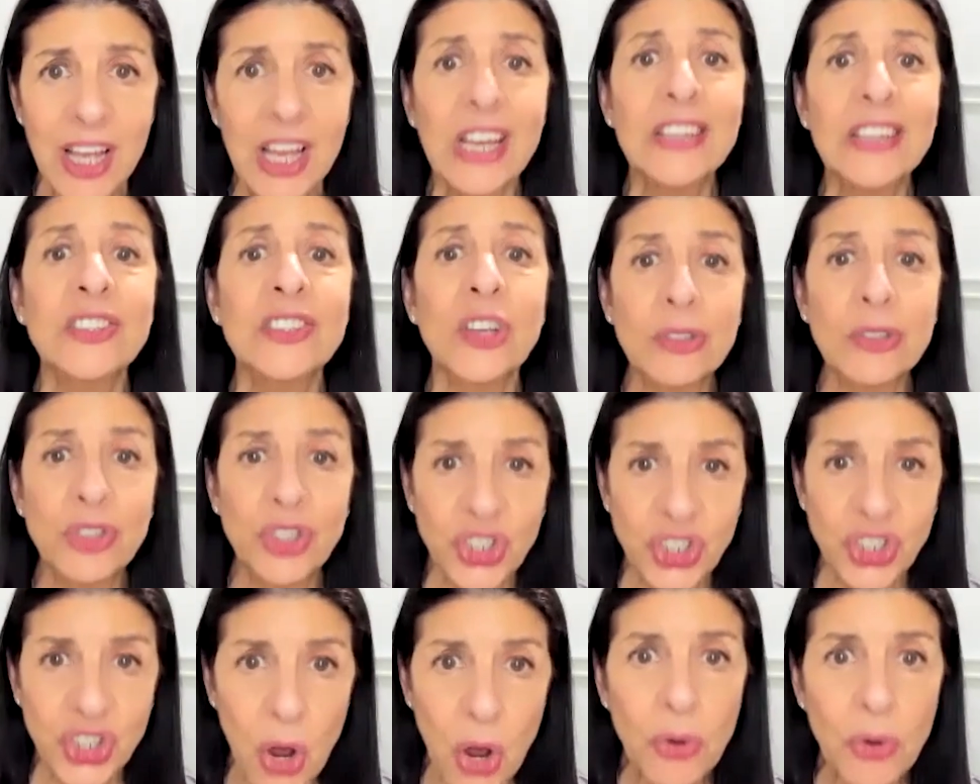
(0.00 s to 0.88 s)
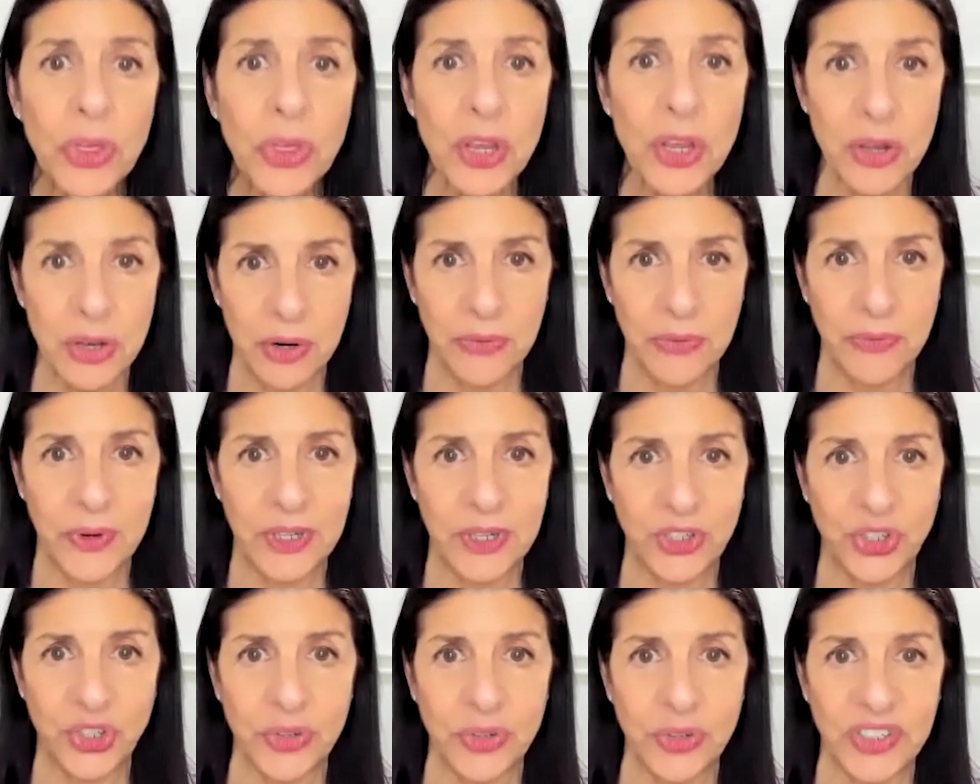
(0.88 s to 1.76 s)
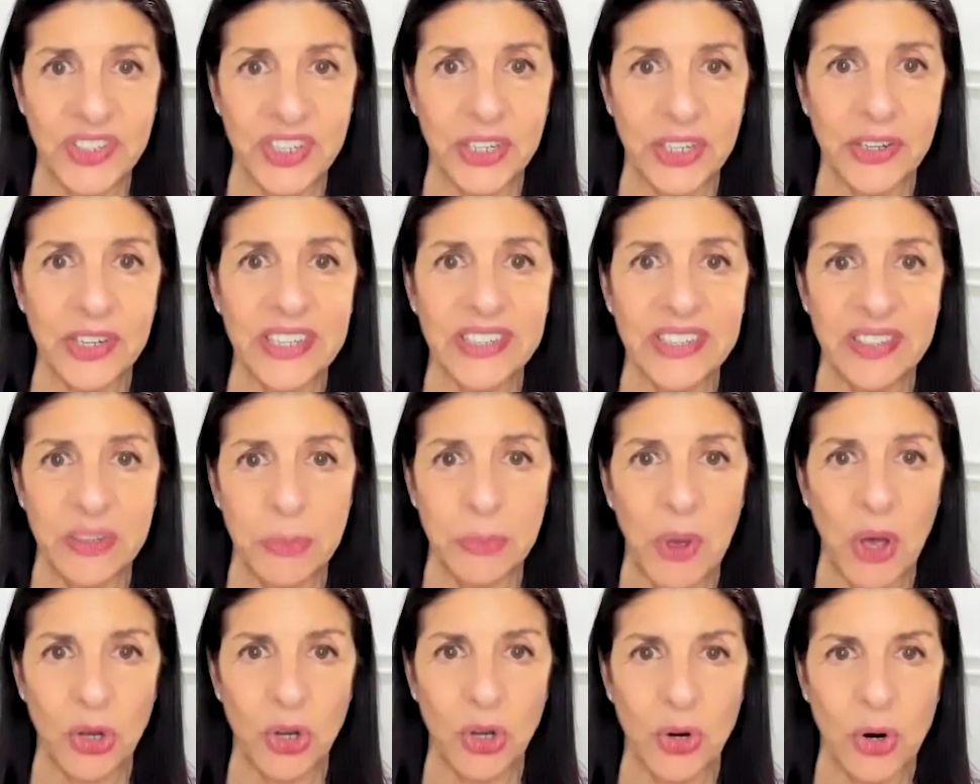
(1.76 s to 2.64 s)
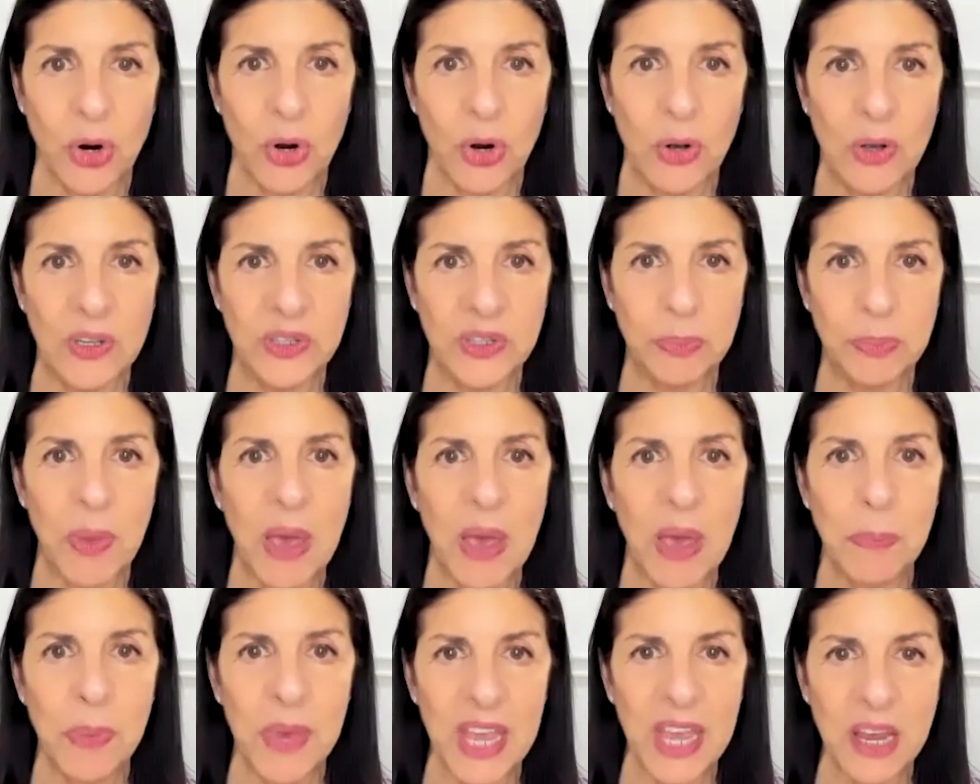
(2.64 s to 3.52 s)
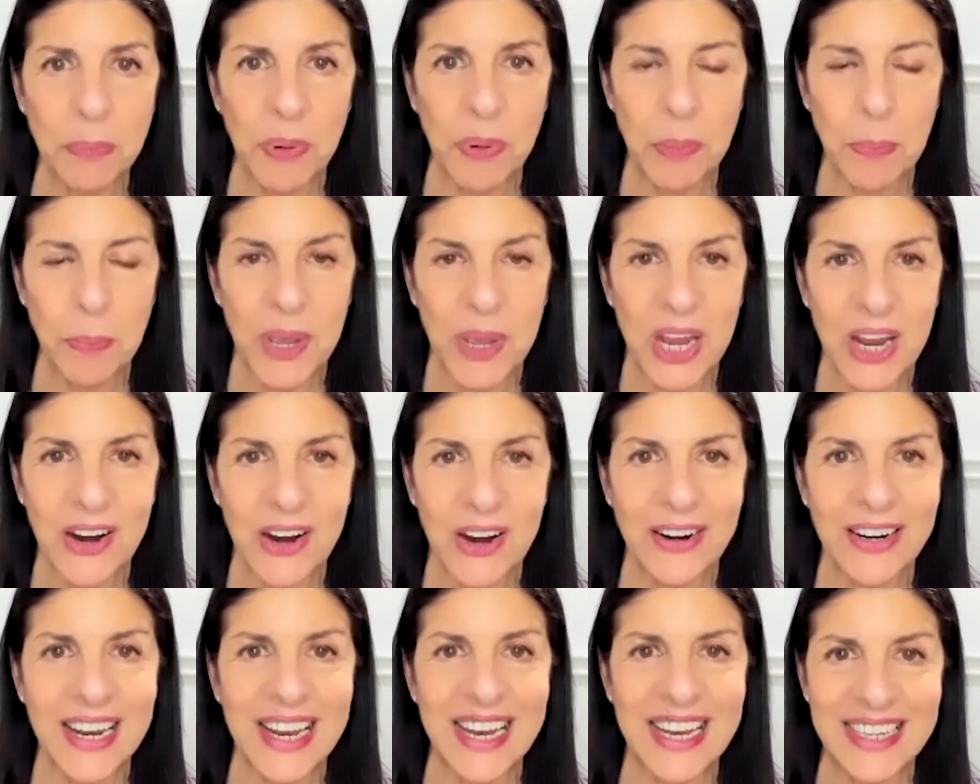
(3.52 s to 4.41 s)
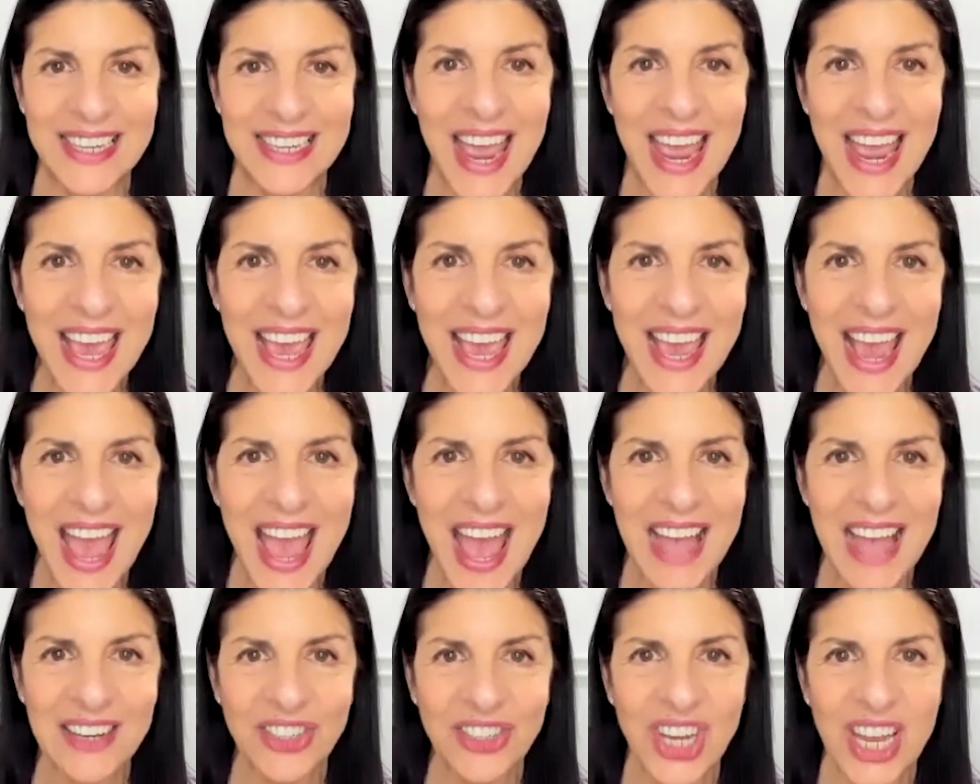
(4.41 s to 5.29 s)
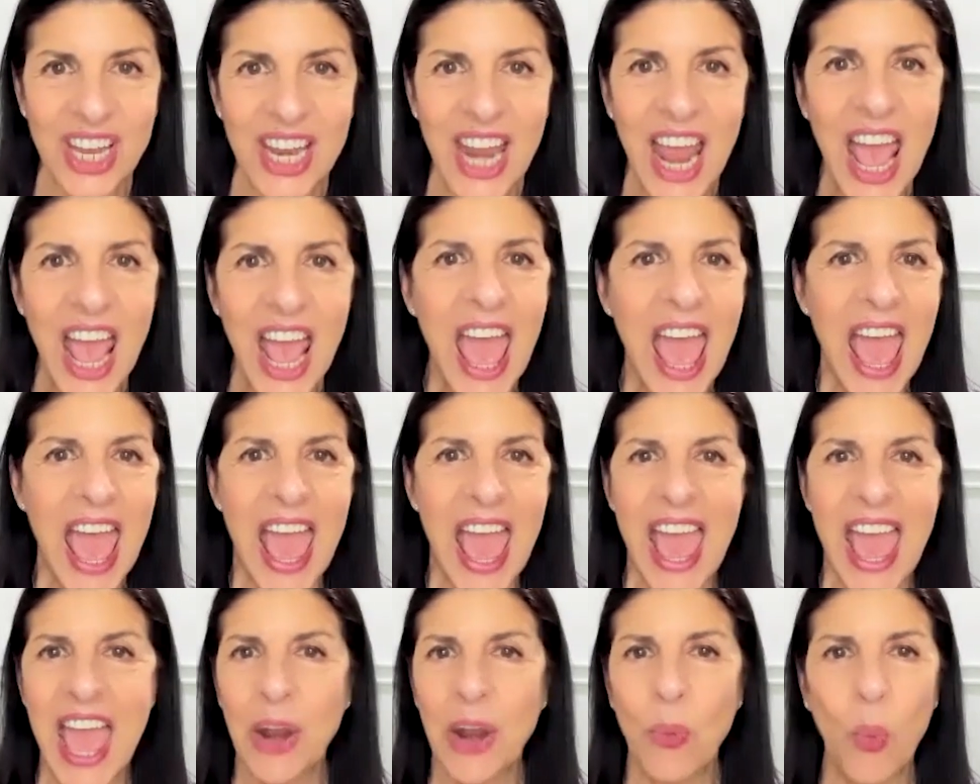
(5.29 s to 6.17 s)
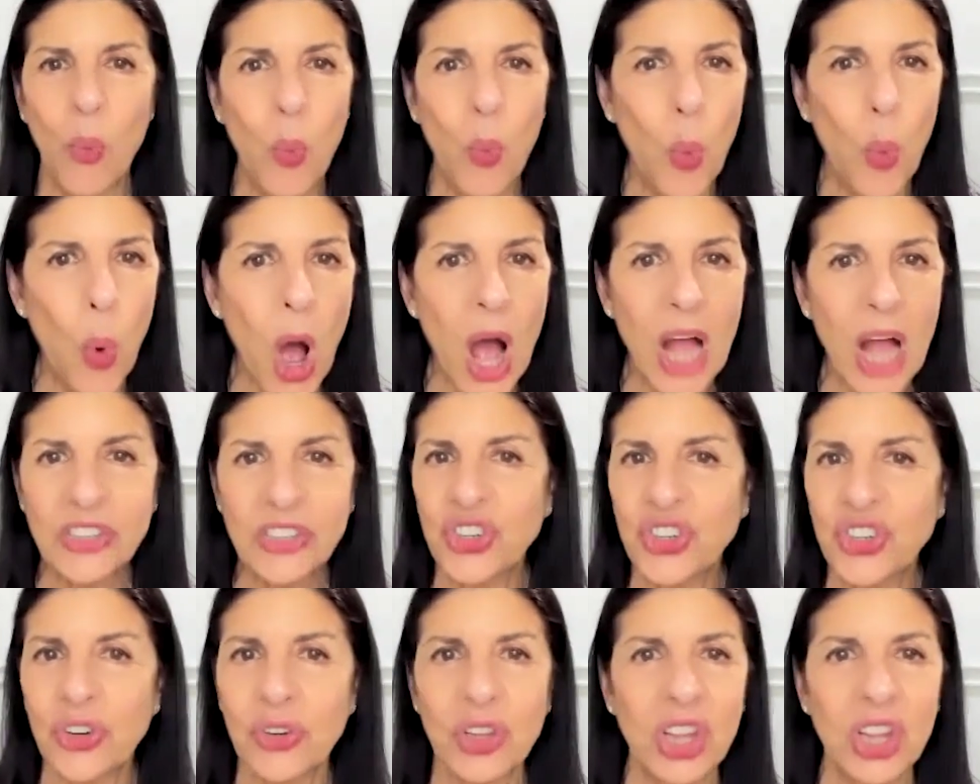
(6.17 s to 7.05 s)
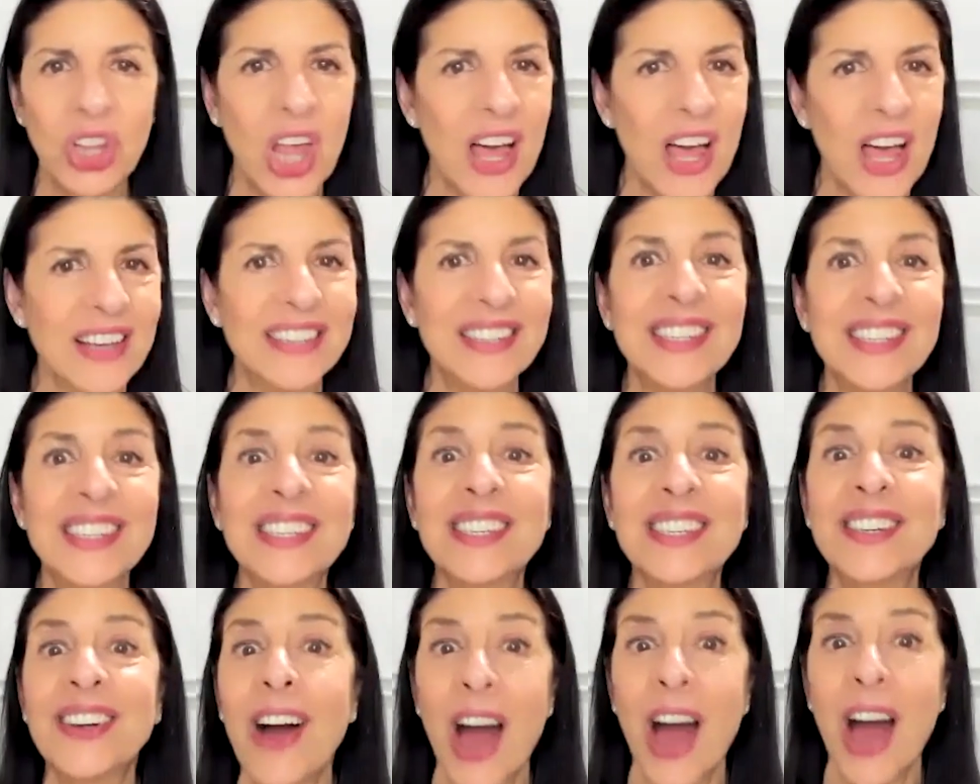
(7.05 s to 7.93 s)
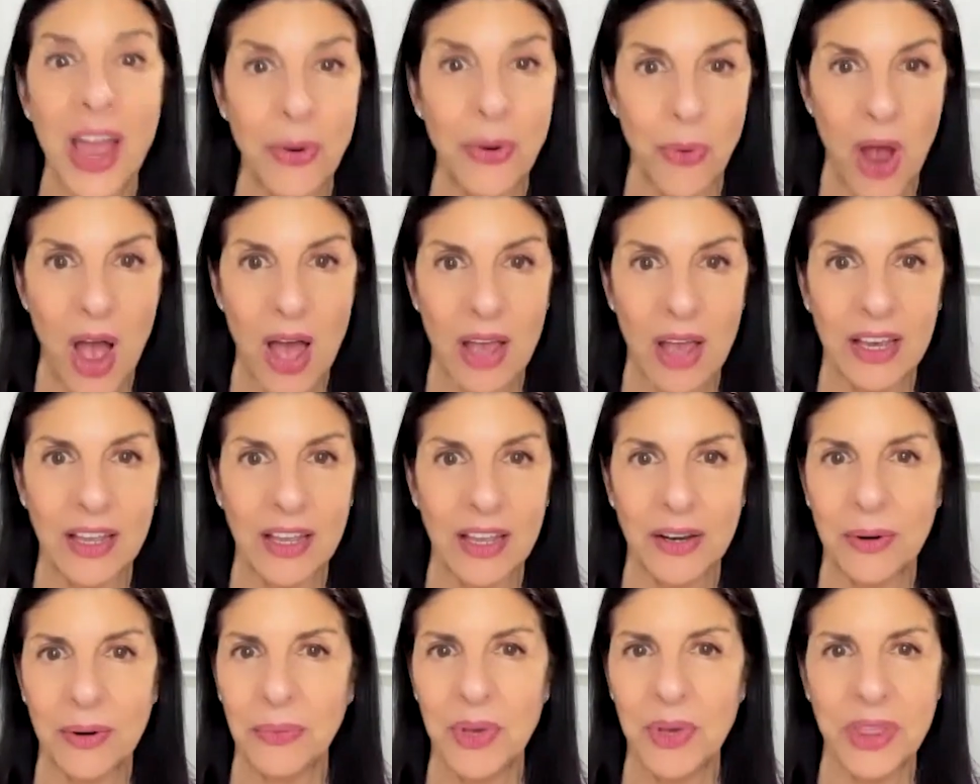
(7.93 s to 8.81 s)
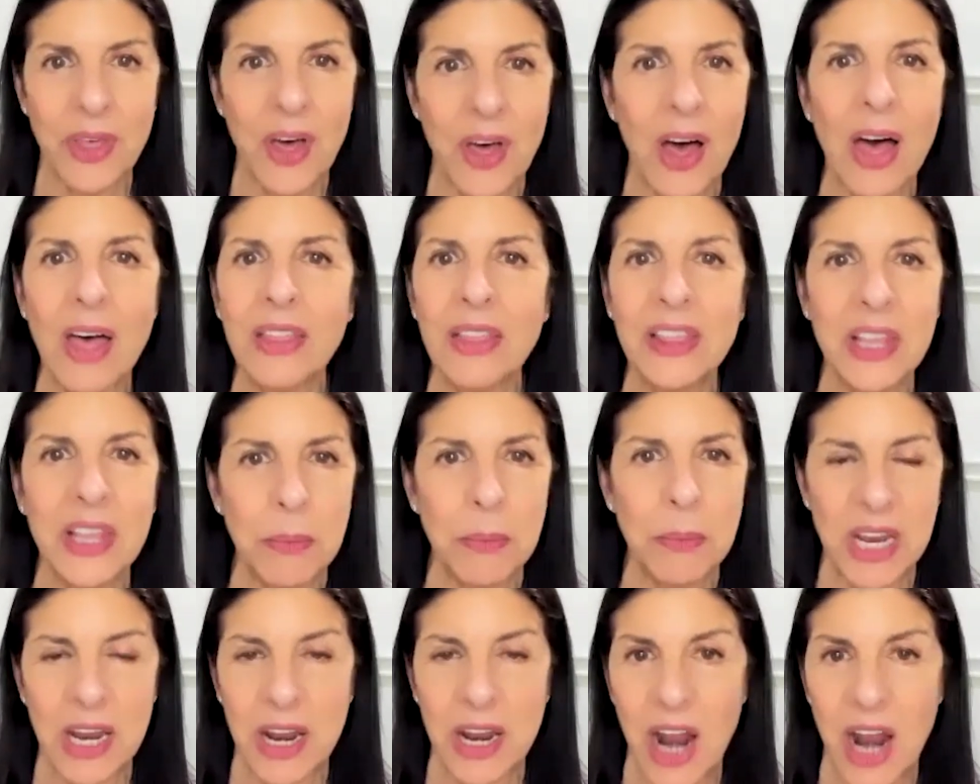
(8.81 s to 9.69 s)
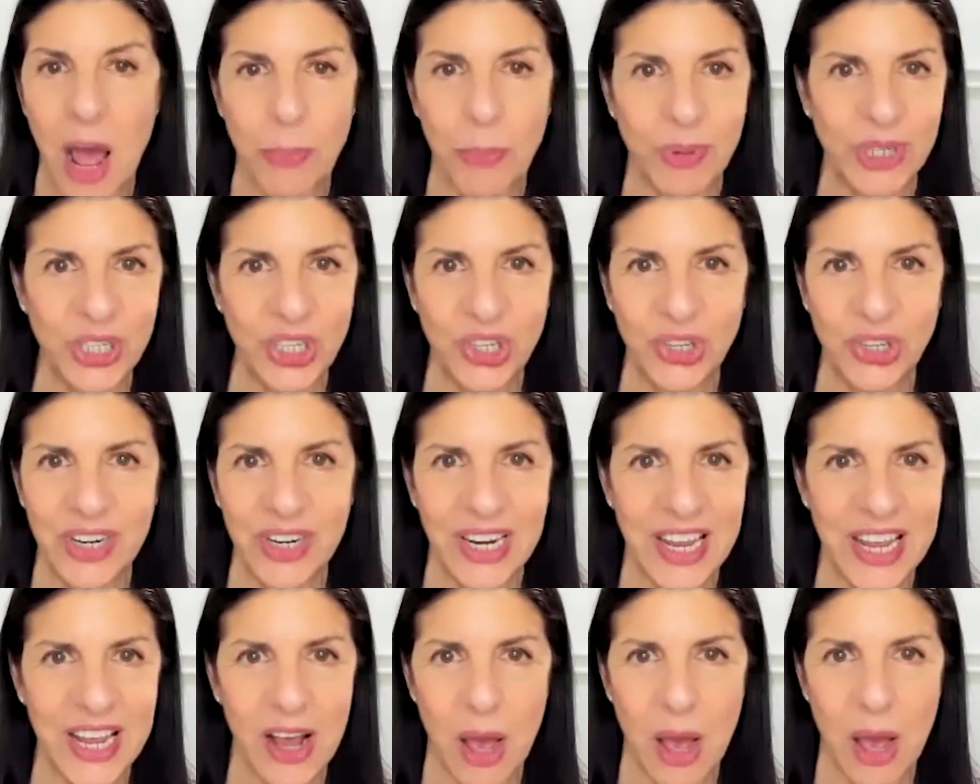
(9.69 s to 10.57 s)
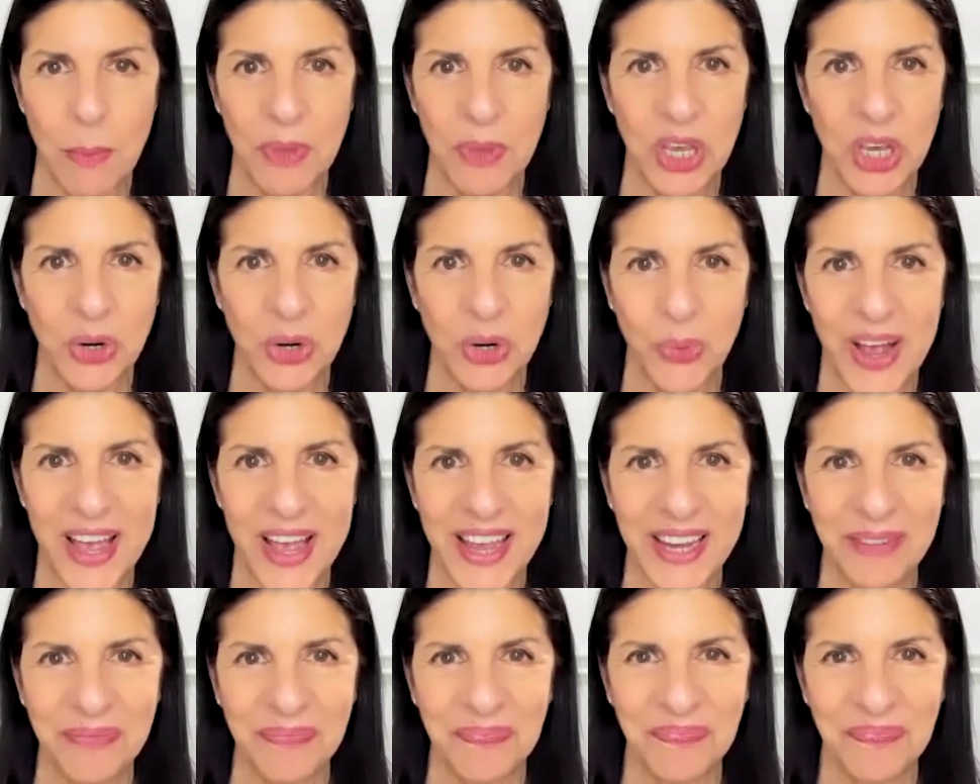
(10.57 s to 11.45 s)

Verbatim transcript: So show the universe you're serious about your goals by being prepared and taking action and watch your luck skyrocket with unlimited opportunity coming your way.